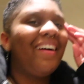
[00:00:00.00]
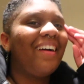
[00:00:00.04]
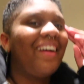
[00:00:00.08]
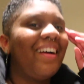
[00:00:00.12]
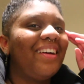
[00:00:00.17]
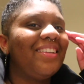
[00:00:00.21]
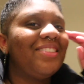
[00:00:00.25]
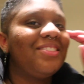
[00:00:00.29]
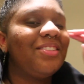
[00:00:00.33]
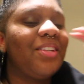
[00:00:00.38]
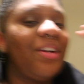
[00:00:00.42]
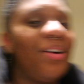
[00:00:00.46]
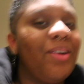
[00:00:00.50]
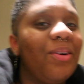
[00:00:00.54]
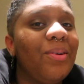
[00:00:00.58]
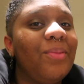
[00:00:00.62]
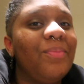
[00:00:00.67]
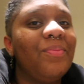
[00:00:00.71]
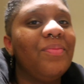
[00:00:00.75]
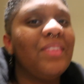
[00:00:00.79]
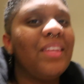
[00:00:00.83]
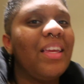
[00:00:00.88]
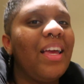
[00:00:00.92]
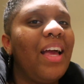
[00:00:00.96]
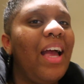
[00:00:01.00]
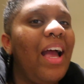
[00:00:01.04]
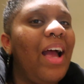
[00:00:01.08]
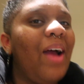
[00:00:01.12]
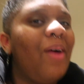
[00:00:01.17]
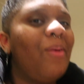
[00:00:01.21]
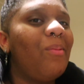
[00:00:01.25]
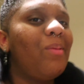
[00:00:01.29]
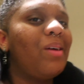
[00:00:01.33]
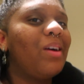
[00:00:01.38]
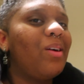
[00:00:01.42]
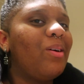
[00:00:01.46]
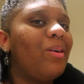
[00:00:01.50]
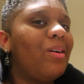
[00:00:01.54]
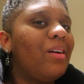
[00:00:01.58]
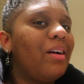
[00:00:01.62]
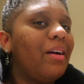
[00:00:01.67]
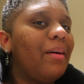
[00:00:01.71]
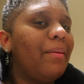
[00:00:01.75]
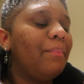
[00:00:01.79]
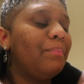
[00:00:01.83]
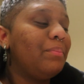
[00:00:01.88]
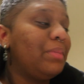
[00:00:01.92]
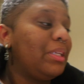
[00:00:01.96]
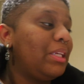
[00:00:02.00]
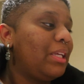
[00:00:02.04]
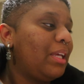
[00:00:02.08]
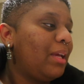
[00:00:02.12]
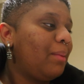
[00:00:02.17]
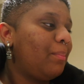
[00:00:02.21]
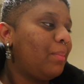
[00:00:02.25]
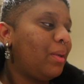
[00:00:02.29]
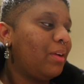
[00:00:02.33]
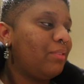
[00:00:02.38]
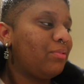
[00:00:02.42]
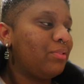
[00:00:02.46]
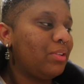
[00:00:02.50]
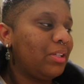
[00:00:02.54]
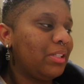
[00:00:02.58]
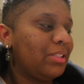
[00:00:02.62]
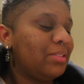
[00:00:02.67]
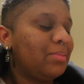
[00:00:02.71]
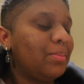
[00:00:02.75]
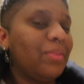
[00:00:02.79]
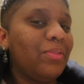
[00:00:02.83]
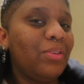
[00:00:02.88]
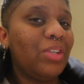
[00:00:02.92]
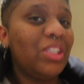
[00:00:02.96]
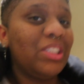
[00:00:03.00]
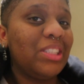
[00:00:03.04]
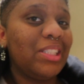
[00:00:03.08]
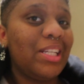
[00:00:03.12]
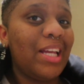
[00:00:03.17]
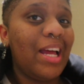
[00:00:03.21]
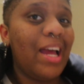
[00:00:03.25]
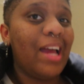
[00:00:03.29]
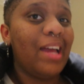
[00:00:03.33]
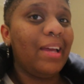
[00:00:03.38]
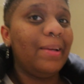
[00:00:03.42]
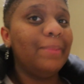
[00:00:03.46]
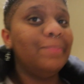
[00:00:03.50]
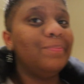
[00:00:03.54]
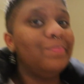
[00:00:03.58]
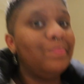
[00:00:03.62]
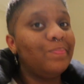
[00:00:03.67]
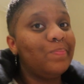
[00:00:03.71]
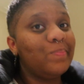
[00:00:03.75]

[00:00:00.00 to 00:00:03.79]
okay, so we go me and my friends, my friends and I